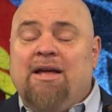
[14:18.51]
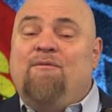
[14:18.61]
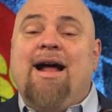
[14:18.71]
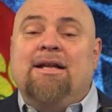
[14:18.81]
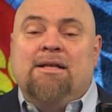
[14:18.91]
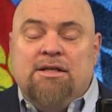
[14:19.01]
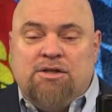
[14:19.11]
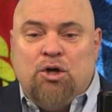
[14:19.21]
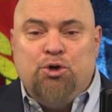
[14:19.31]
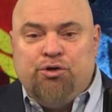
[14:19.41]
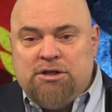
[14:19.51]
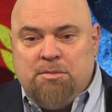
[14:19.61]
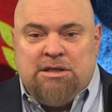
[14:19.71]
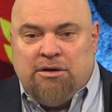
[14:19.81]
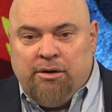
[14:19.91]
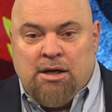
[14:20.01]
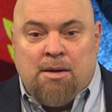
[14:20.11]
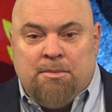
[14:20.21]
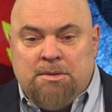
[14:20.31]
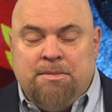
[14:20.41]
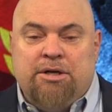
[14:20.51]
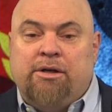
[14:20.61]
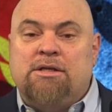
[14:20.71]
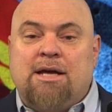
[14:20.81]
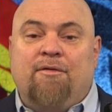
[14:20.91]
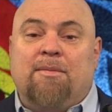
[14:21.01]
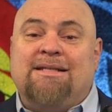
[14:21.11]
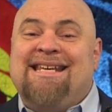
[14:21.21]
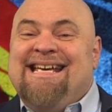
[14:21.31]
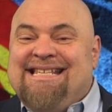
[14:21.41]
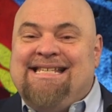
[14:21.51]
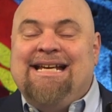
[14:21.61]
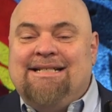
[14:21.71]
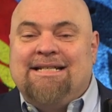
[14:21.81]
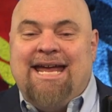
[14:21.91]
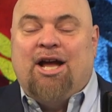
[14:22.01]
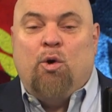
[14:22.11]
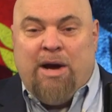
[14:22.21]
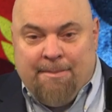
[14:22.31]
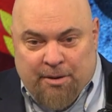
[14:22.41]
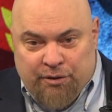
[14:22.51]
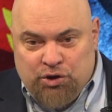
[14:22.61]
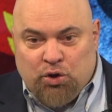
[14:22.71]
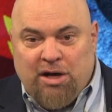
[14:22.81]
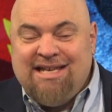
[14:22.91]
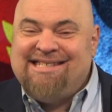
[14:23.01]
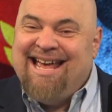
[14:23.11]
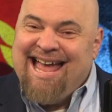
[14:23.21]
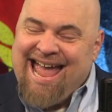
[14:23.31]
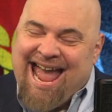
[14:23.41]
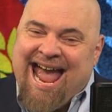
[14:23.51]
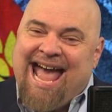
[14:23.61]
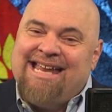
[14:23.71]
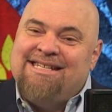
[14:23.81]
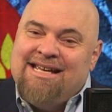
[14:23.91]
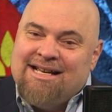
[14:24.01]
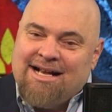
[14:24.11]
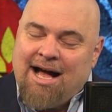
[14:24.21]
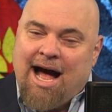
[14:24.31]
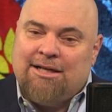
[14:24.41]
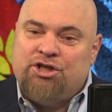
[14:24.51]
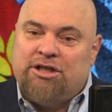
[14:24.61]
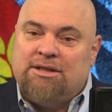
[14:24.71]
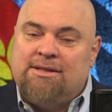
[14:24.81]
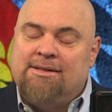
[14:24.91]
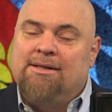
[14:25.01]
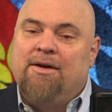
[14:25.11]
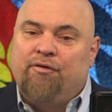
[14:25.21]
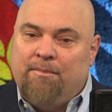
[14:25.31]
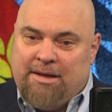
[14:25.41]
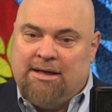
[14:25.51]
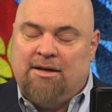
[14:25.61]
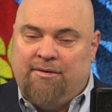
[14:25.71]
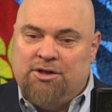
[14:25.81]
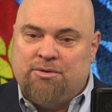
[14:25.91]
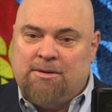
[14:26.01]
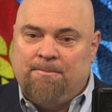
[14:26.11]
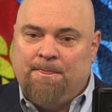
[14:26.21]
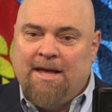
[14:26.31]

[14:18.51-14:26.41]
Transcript: In fact, the socialist material, materialist governments seek to take away both both choice and conscience from the individual.